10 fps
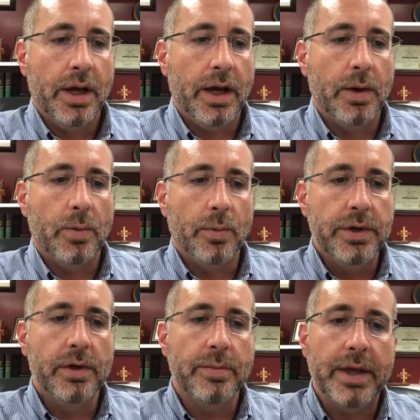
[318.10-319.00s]
we
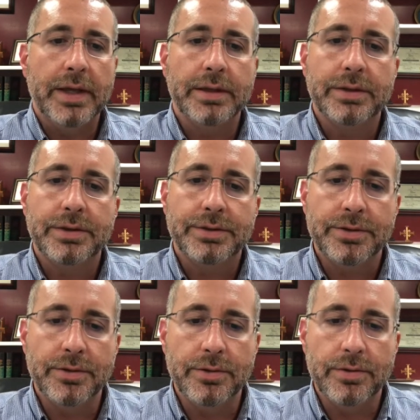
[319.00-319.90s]
are meant
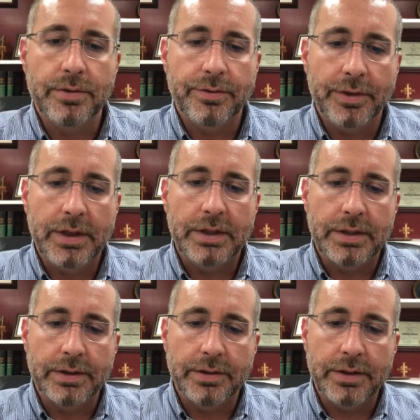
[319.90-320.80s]
to think
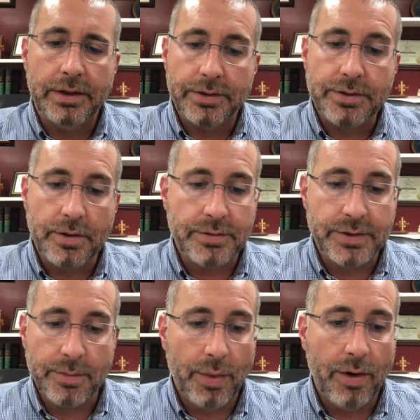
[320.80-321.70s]
in the terms
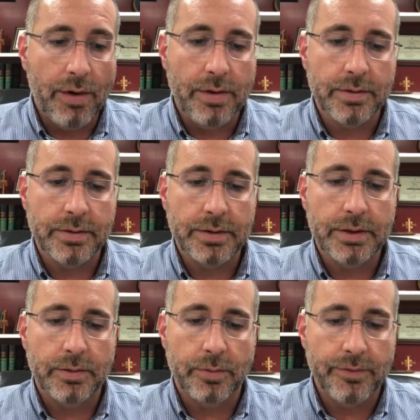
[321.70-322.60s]
that Paul
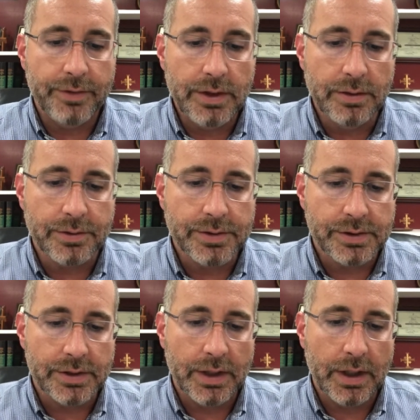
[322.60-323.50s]
reveals
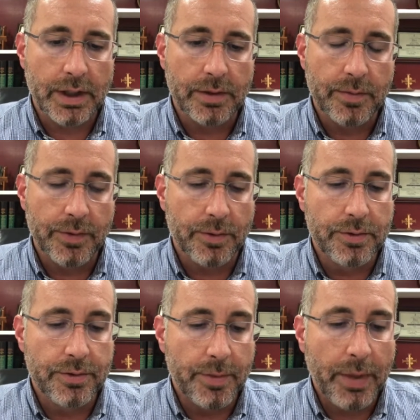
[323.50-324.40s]
through
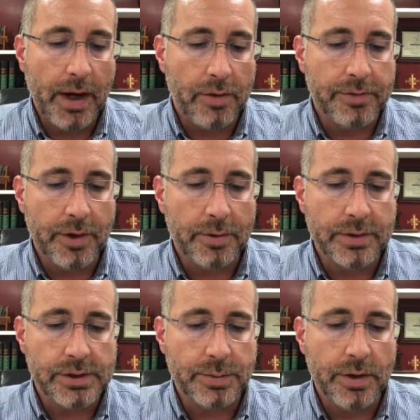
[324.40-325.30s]
the power of the Holy
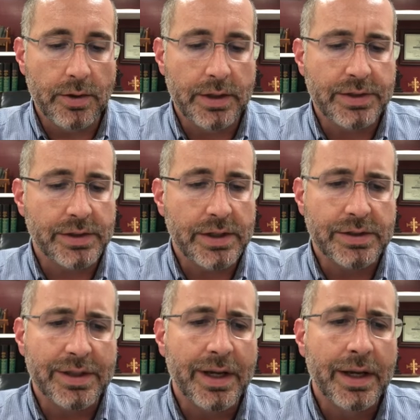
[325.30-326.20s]
Spirit. He says
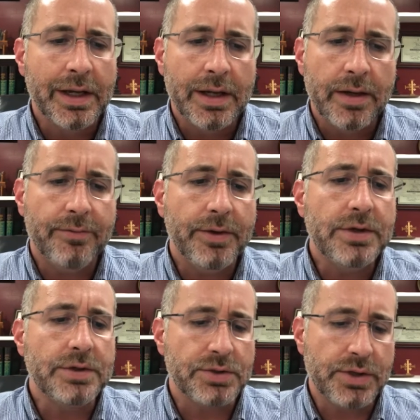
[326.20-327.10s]
in
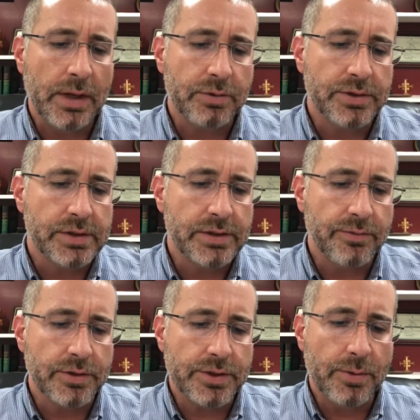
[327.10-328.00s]
Ephesians chapter 6,
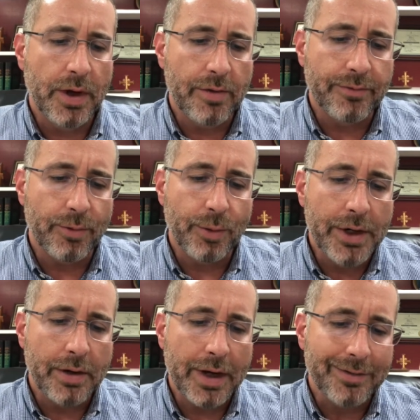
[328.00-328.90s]
verse 12, "For we
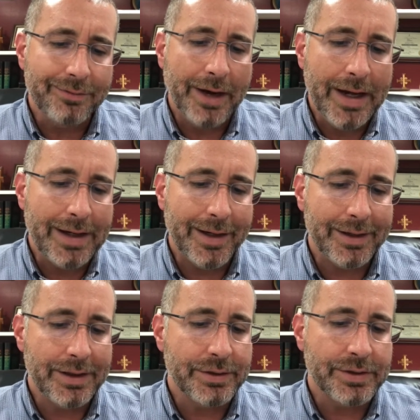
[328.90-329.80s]
are not fighting
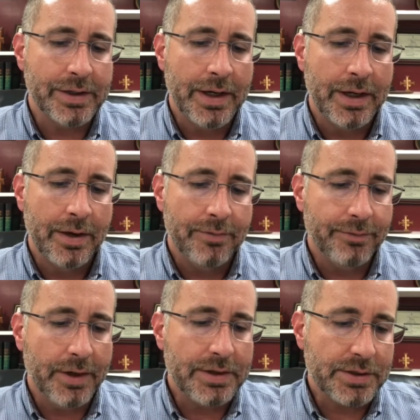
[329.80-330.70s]
against
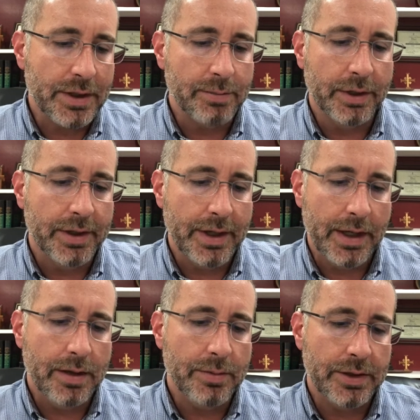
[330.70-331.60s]
flesh and blood
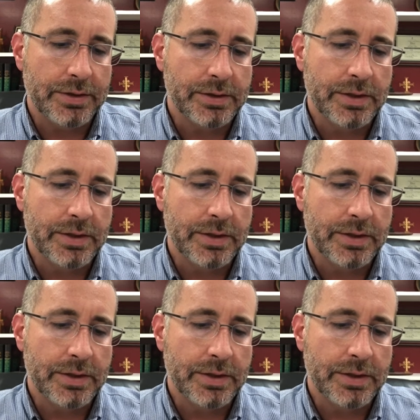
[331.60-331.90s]
enemies,